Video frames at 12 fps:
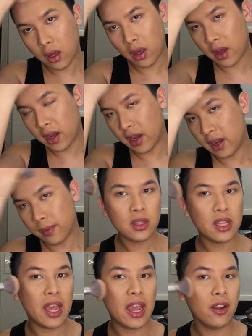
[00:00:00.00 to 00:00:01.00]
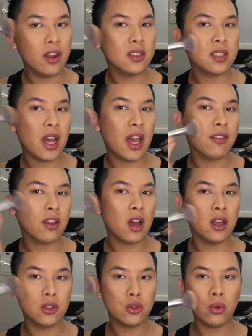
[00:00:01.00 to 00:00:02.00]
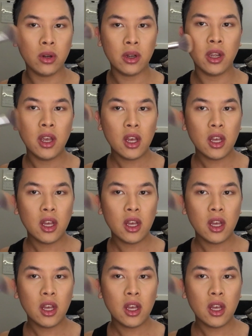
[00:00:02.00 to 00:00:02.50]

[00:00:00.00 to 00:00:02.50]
on the areas I've contour,